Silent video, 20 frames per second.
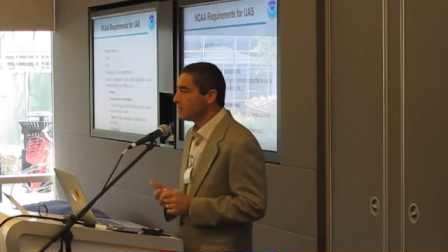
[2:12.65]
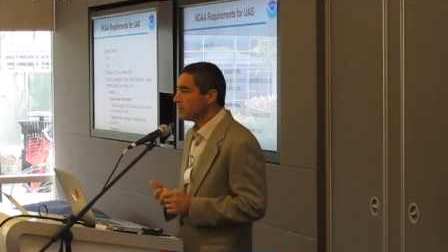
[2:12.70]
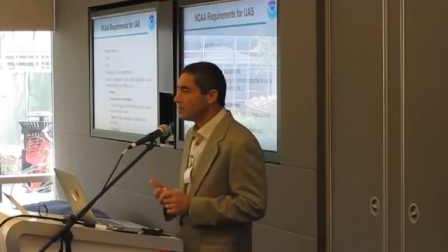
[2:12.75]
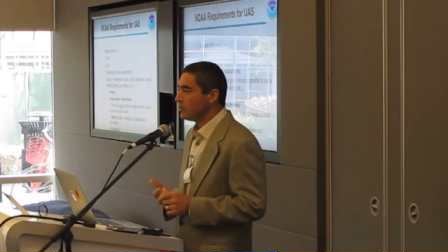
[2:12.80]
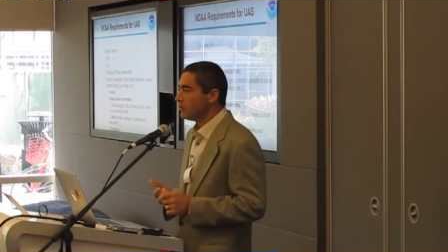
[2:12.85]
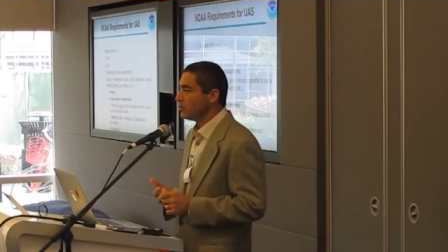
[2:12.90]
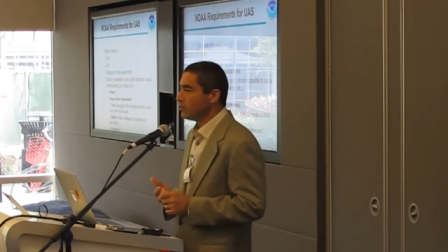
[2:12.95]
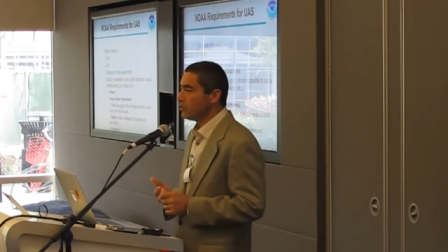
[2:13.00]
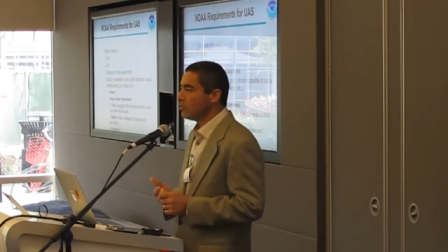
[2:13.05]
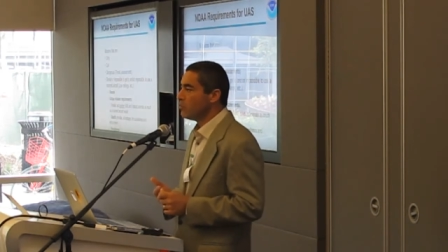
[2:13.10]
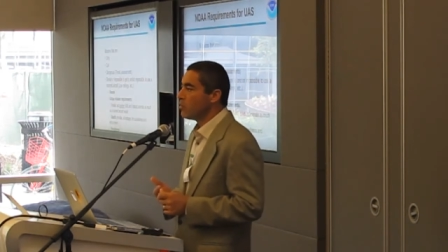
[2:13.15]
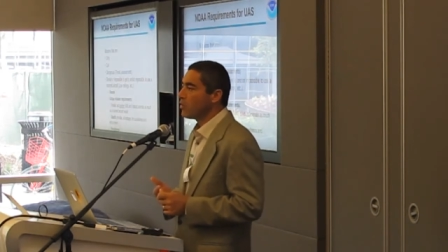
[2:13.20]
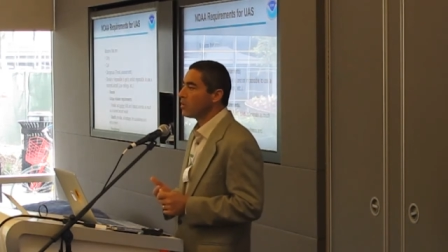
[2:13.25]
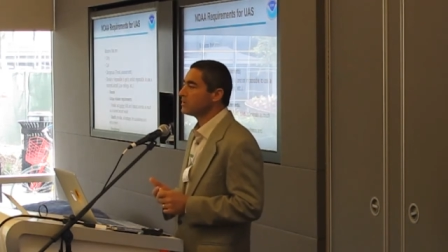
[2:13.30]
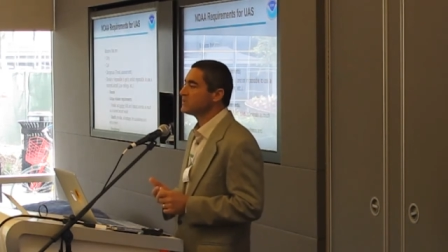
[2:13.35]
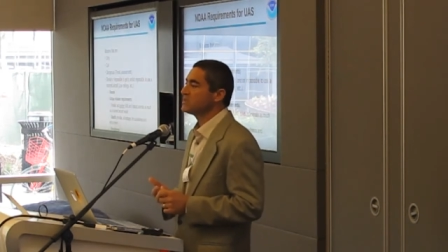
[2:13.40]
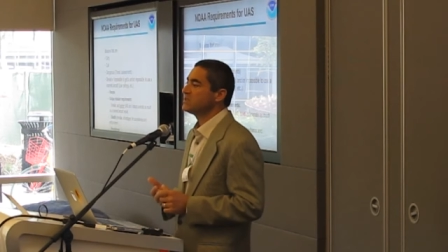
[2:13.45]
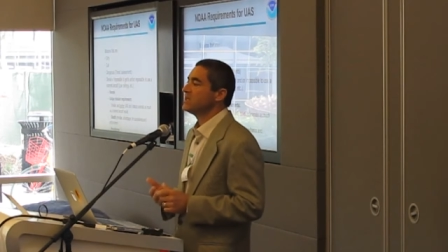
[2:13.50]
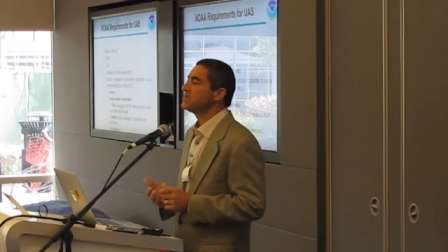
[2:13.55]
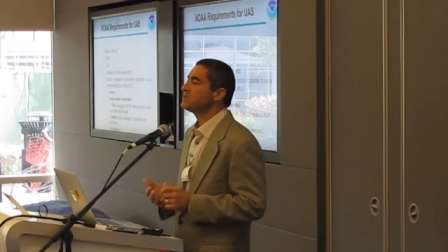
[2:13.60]
the
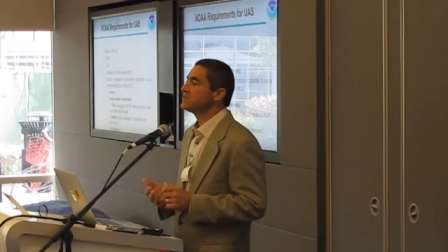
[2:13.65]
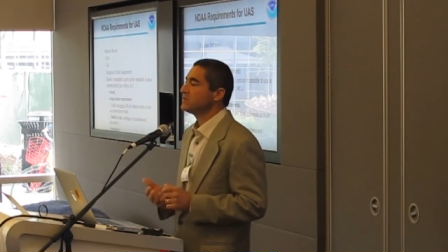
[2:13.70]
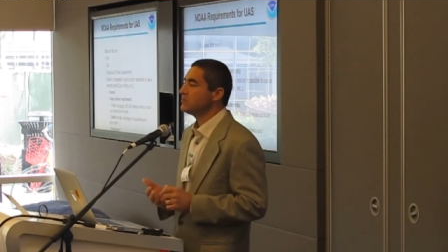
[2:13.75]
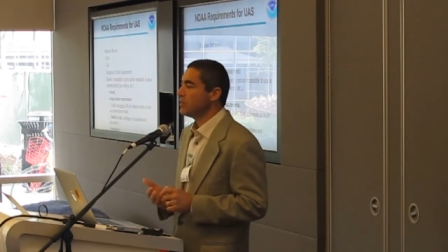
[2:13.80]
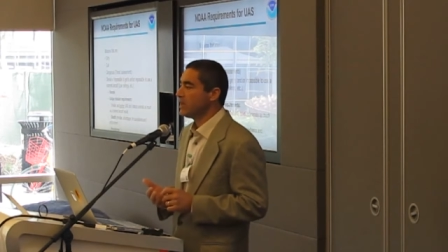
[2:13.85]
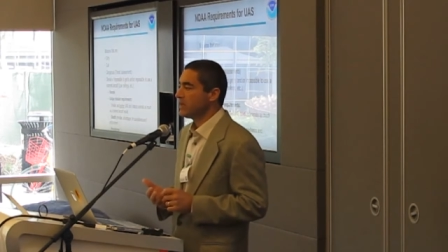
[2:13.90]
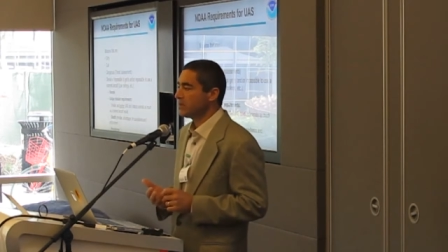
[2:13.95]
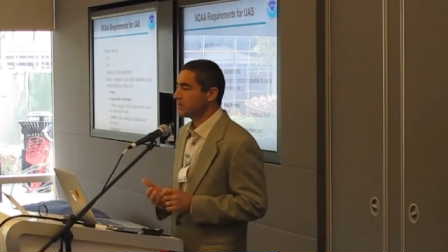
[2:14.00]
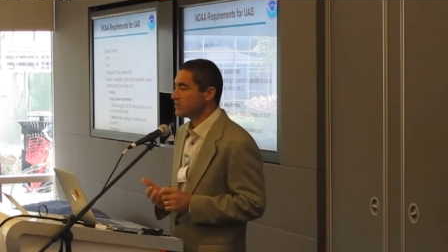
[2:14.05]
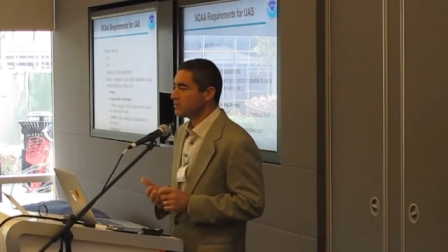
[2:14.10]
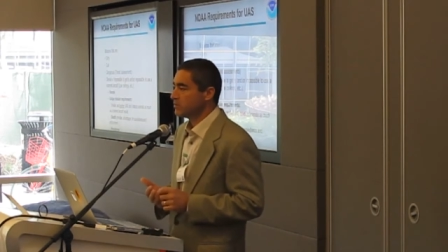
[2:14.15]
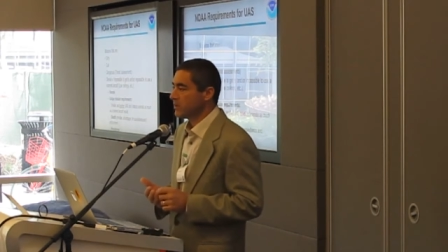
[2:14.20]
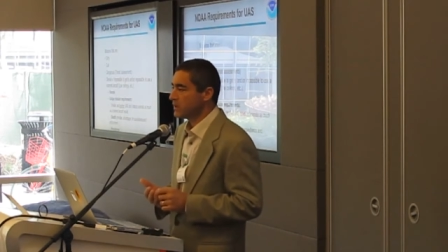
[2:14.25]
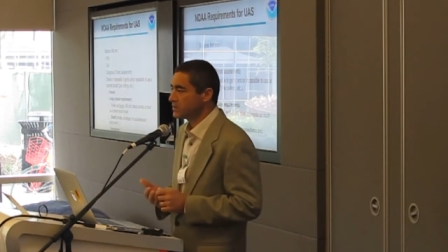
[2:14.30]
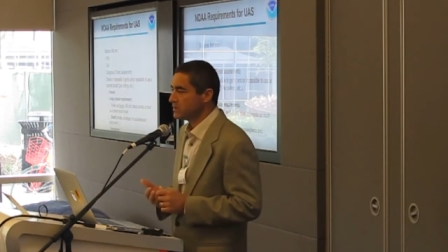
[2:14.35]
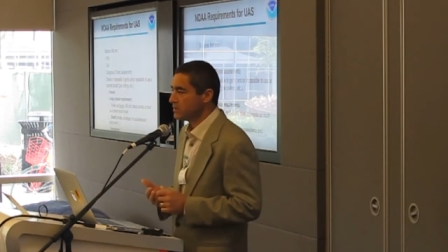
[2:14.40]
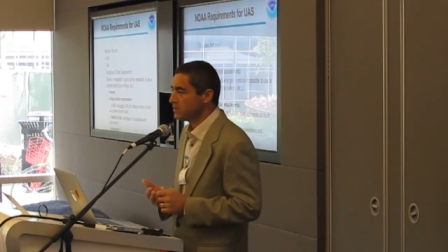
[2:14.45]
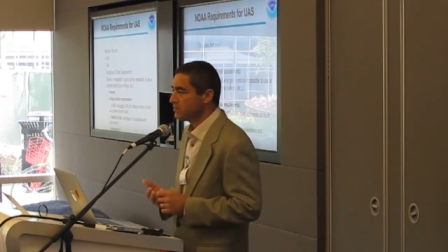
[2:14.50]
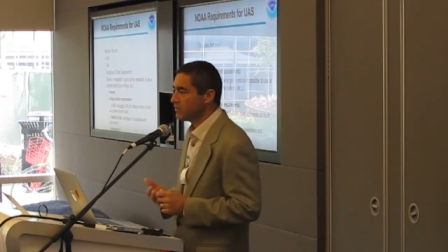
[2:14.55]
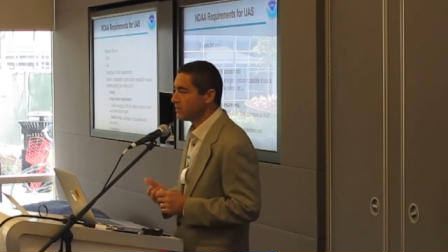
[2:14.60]
more sense it makes,
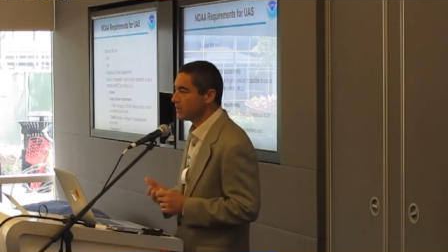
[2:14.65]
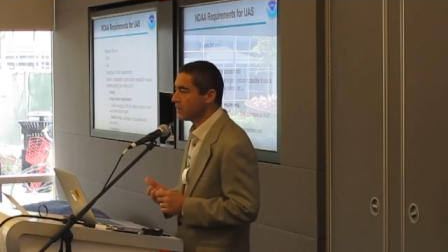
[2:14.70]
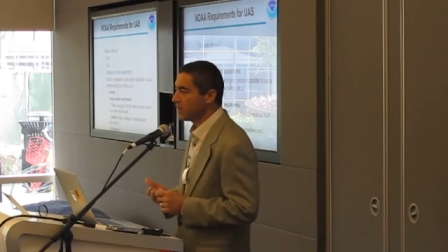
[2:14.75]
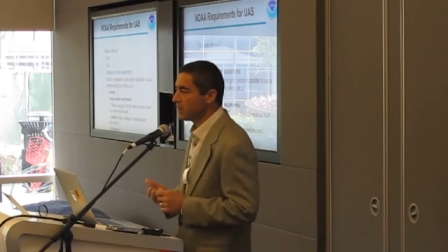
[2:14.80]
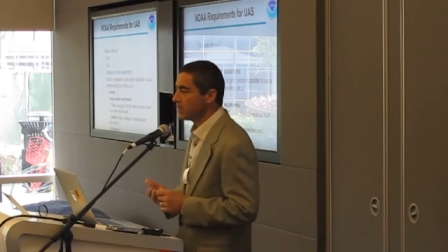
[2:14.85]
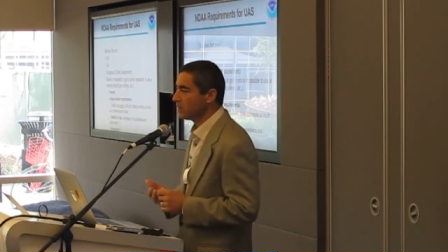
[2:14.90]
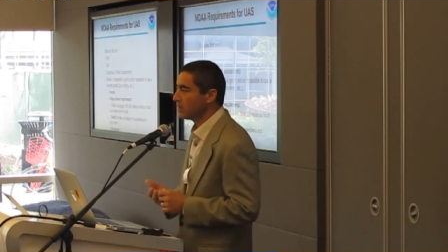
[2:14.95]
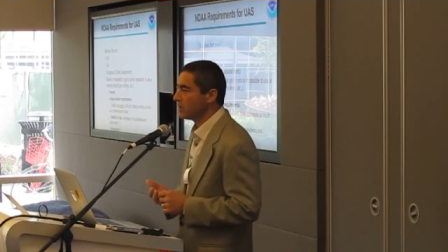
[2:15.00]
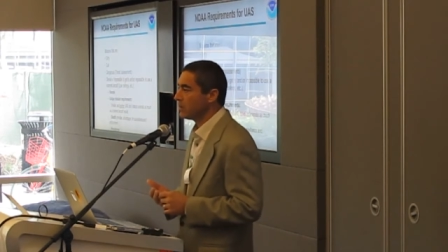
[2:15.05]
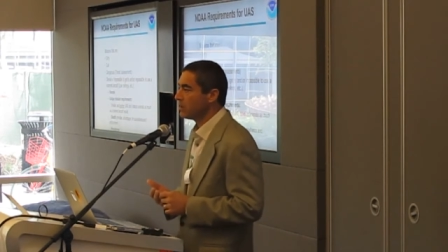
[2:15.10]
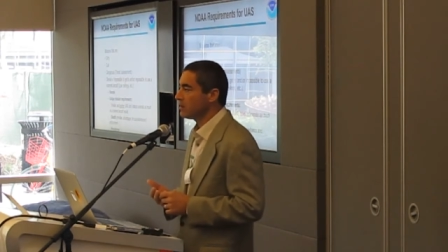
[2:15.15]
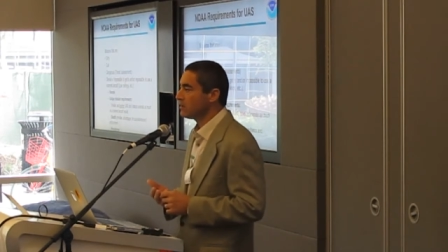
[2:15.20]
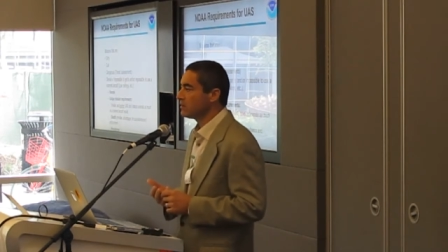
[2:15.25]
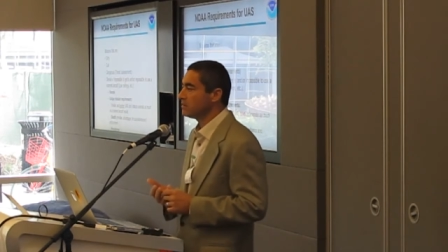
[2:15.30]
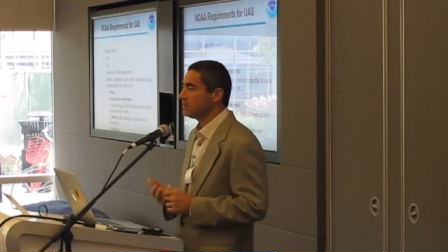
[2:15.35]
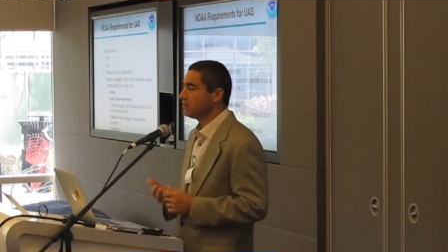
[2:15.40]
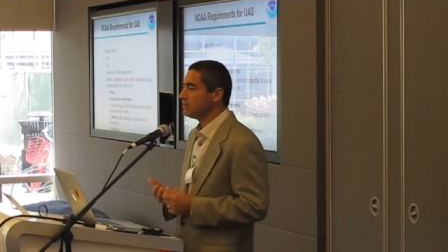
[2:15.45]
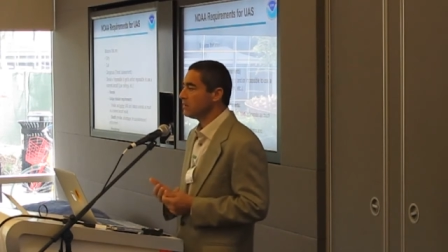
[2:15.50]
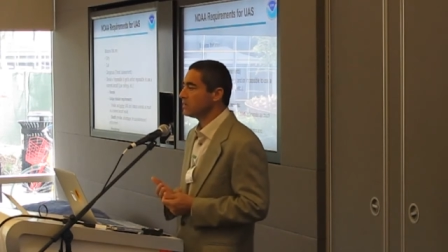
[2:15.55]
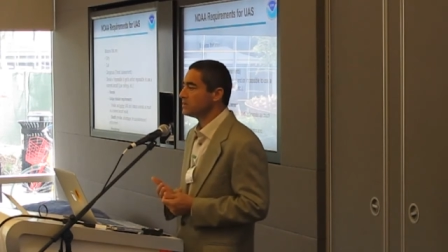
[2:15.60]
especially if you're getting there on
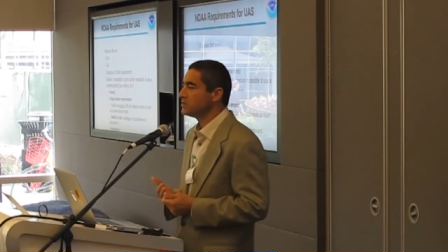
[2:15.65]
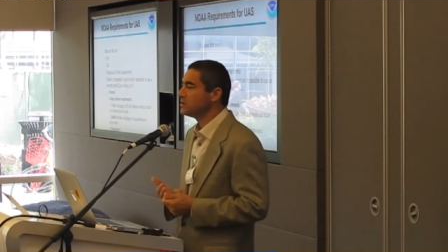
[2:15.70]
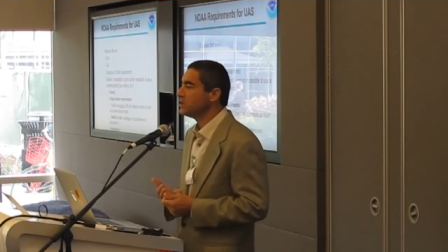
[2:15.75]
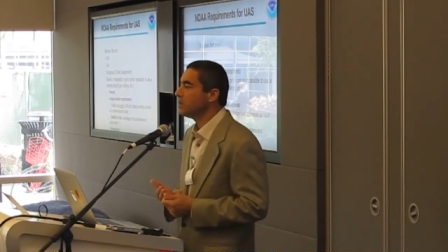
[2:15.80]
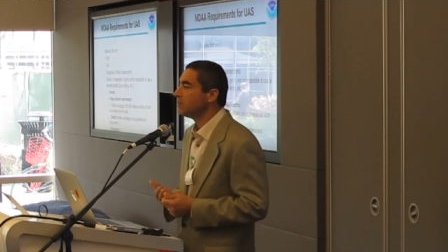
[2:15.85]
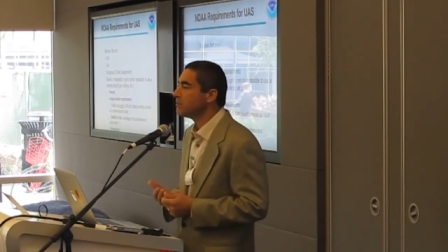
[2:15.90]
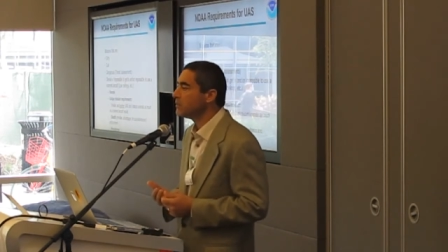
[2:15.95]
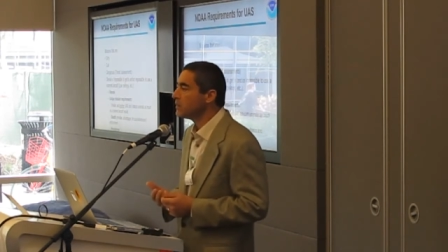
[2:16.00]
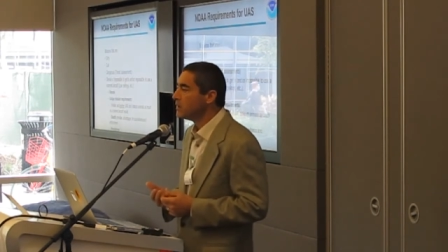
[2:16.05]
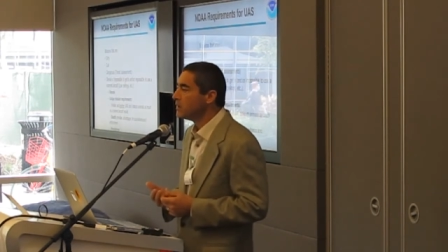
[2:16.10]
a ship,